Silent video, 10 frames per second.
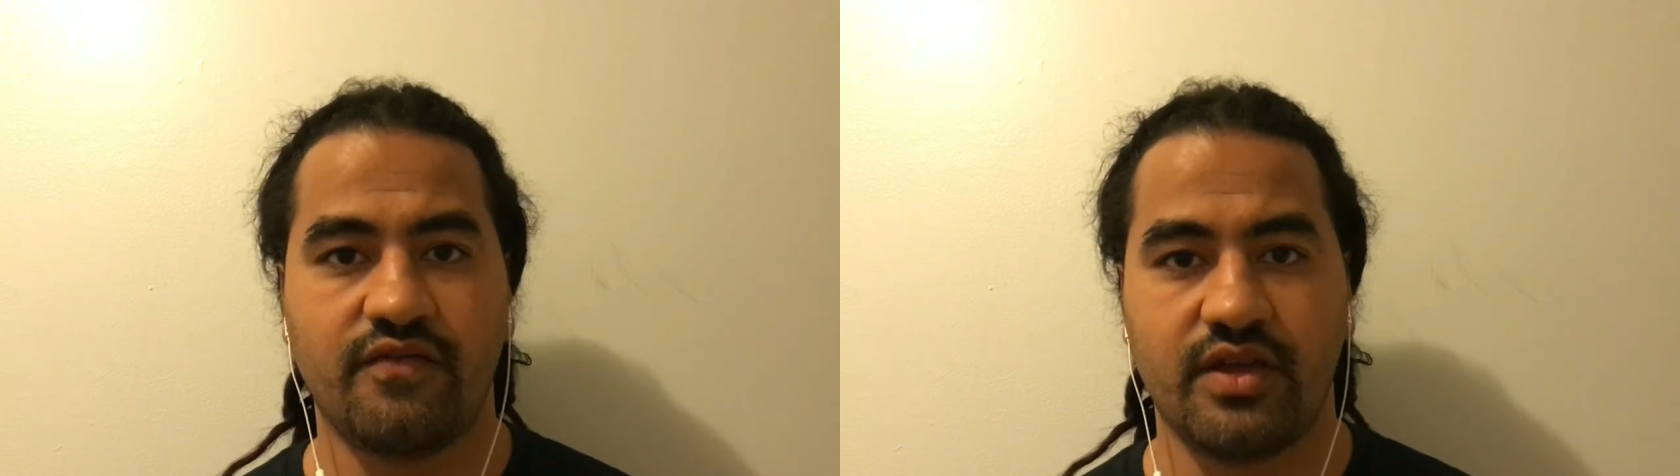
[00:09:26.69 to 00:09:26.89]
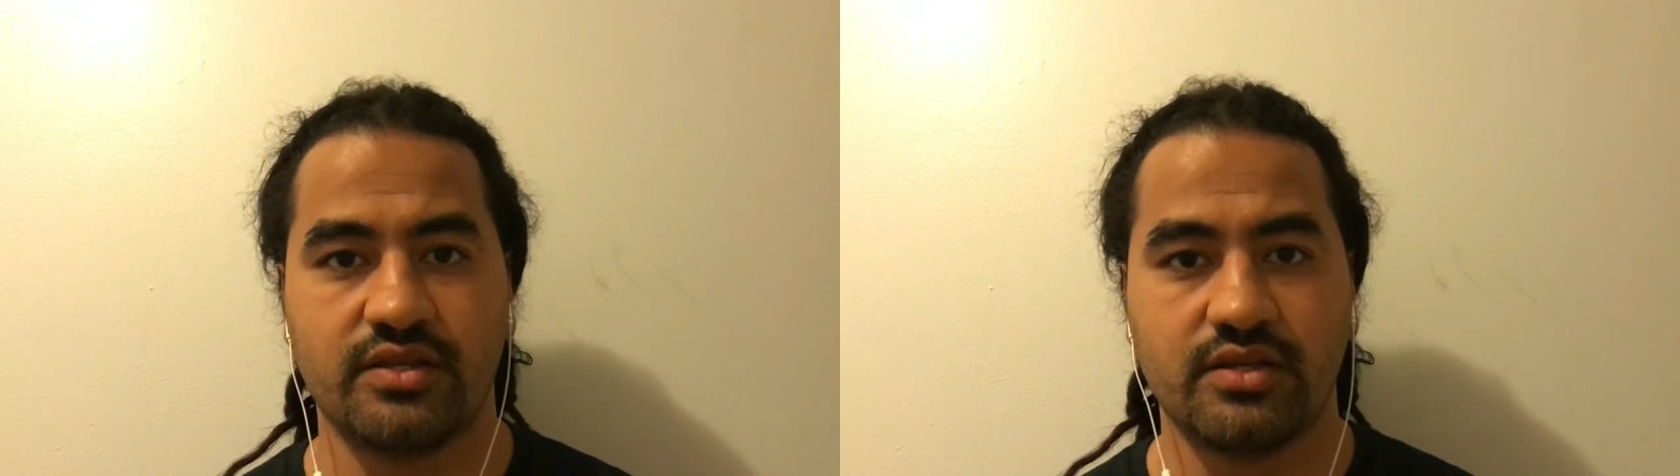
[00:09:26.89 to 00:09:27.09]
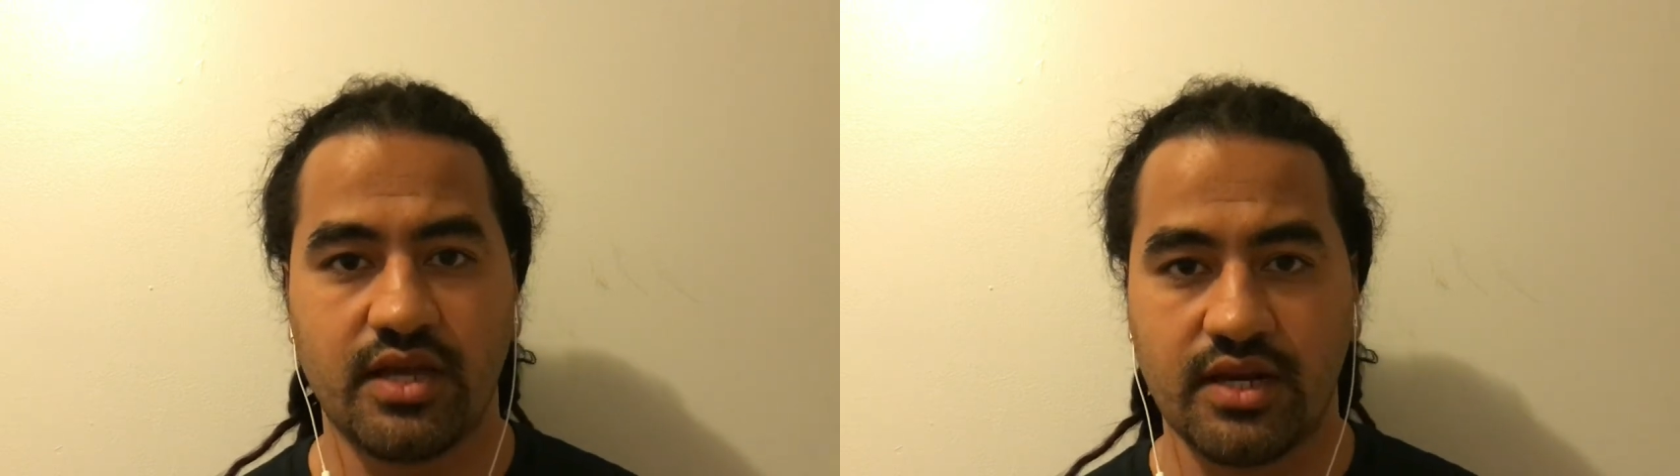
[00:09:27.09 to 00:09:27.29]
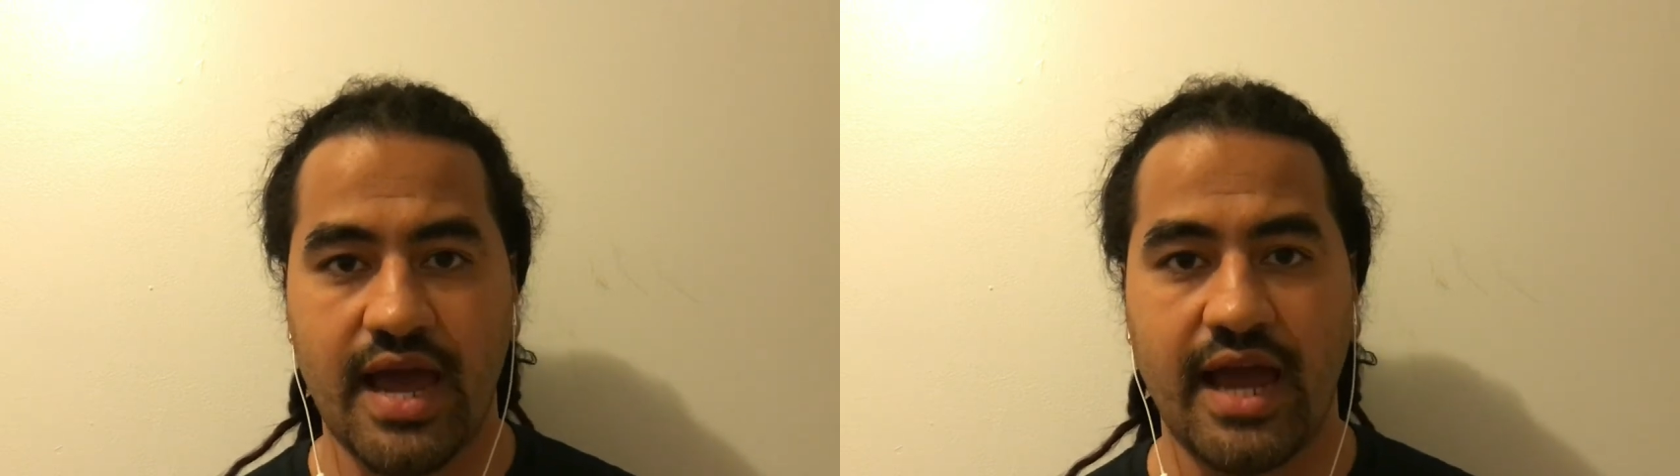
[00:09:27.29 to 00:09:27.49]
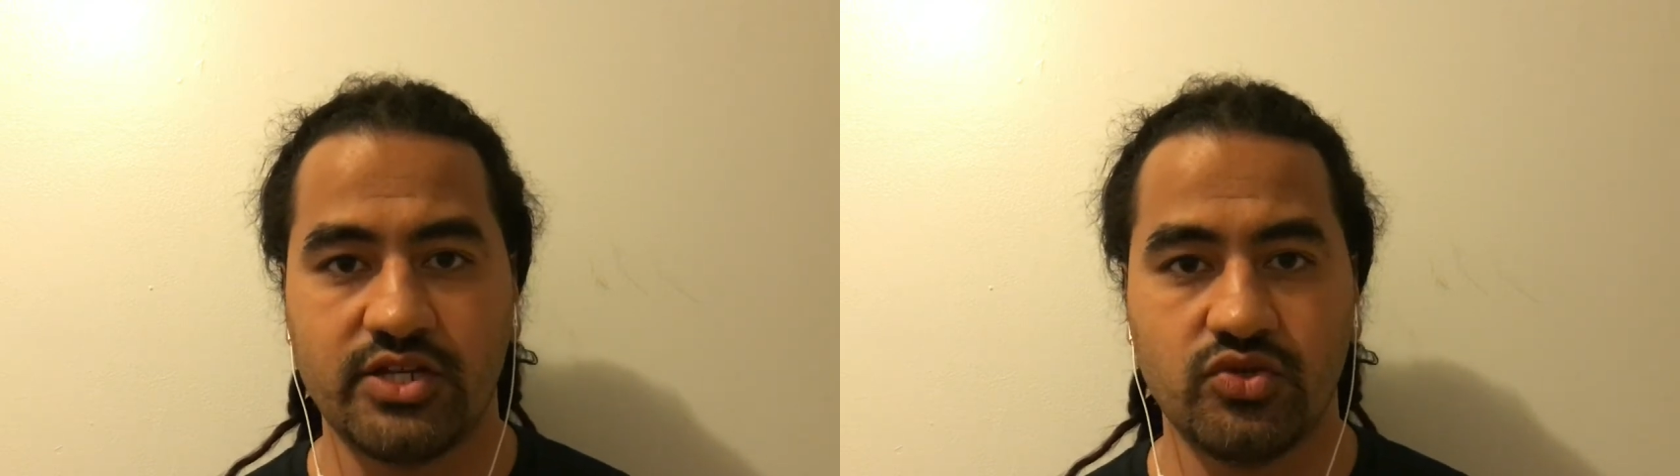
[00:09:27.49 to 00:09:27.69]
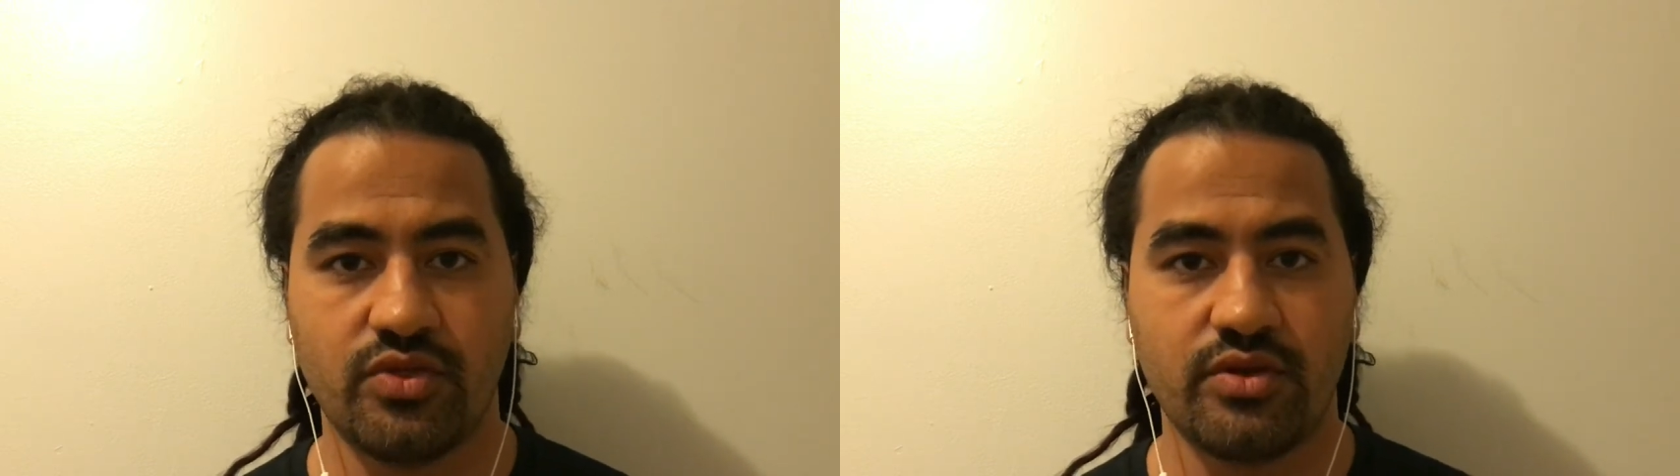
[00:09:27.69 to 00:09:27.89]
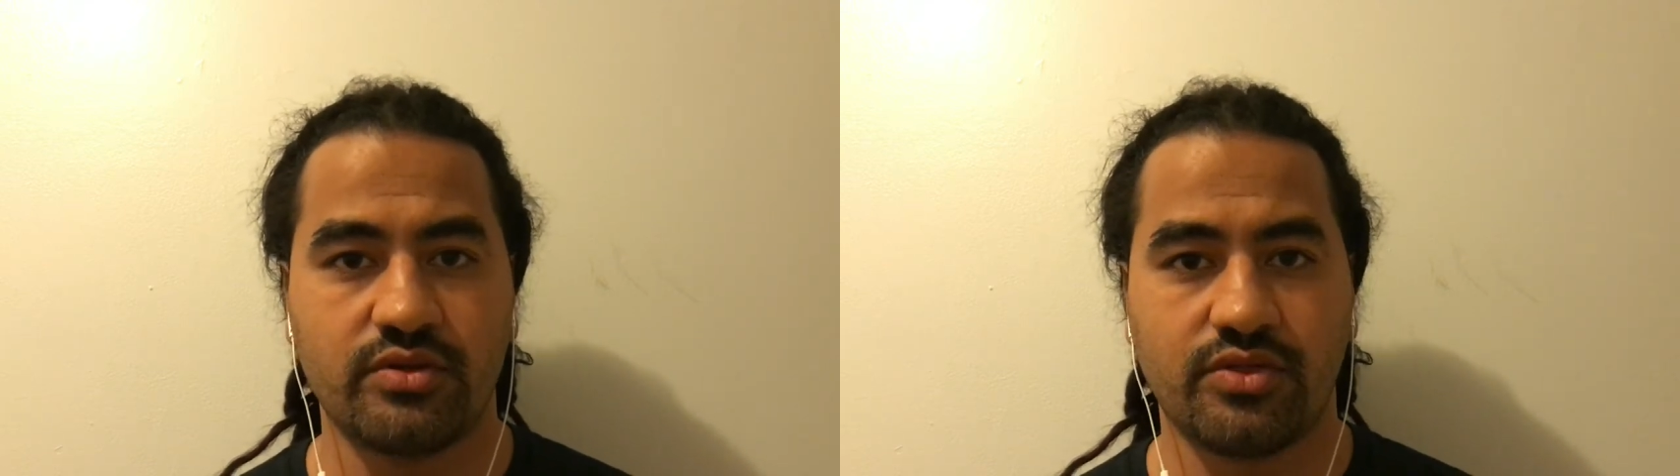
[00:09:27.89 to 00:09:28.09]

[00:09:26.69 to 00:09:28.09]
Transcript: and can guide you